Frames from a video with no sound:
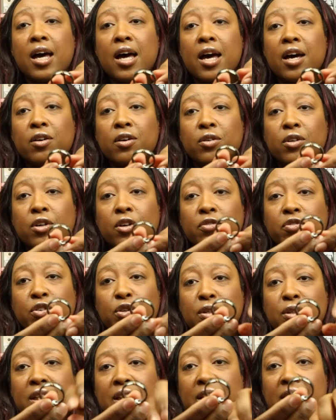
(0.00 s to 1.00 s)
I don't know if
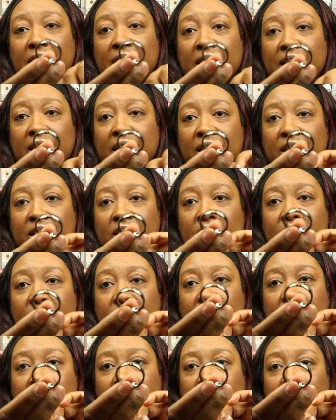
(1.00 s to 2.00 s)
you can get in
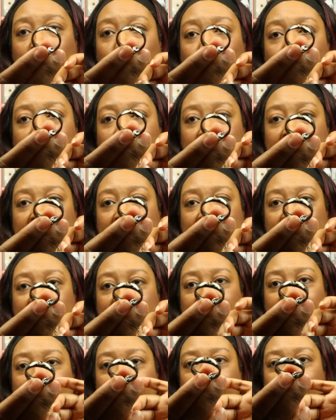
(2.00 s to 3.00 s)
and you can
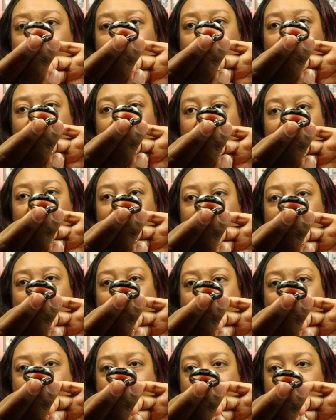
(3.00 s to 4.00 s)
see
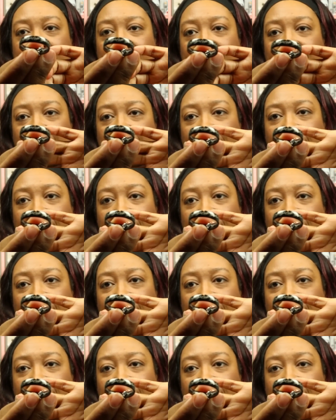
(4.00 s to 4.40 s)
that.